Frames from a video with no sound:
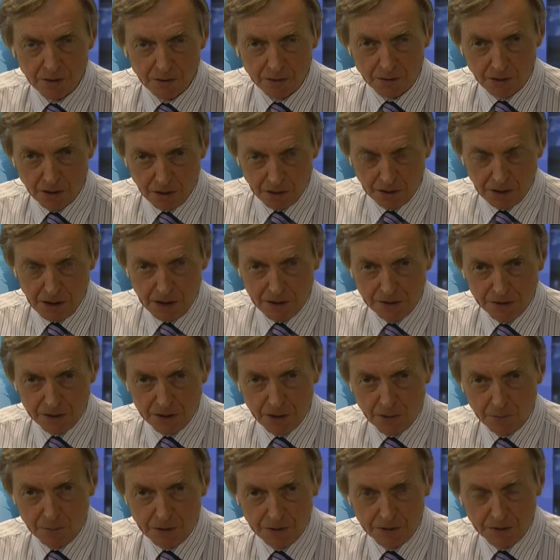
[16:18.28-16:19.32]
again,
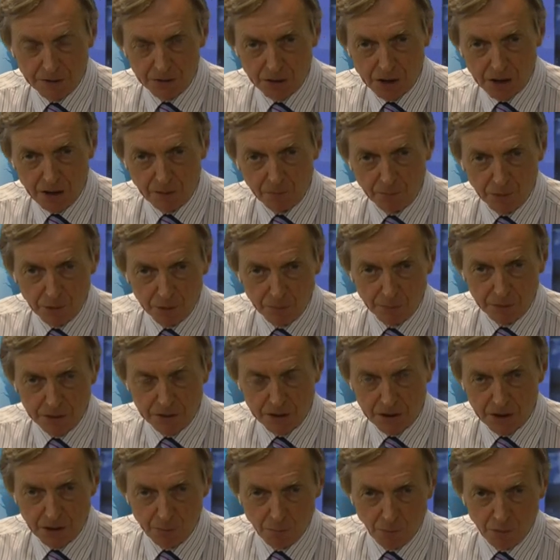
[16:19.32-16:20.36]
somebody in the chat room
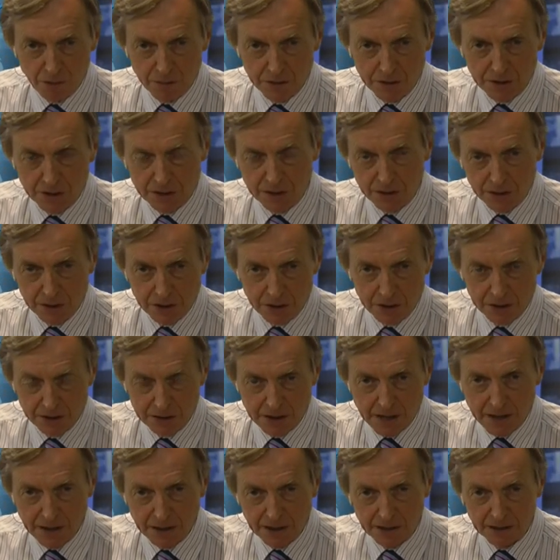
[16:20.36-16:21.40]
has said, well, this is
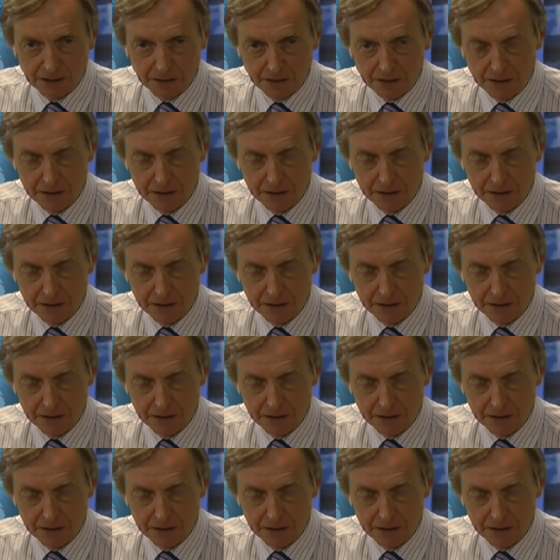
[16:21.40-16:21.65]
satanic.